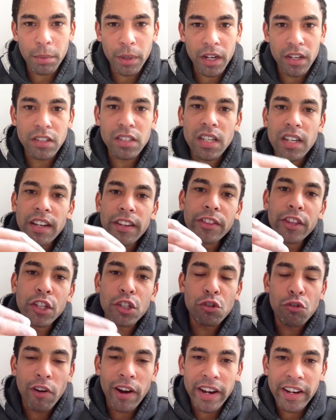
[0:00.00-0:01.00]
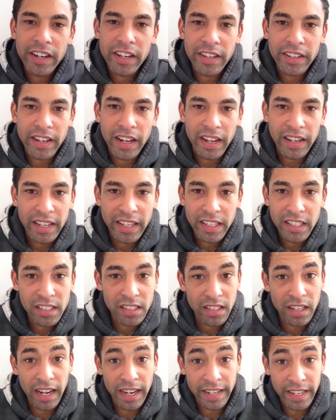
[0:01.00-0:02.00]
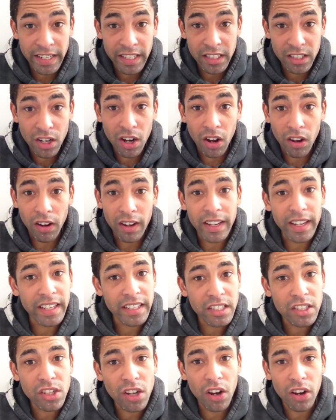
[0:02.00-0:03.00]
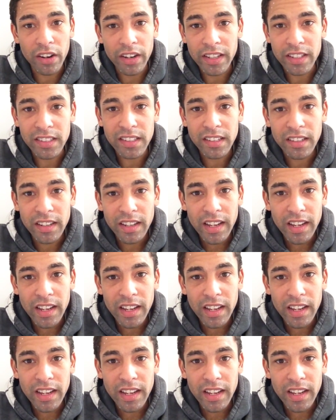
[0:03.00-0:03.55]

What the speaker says: because the training that he's got inside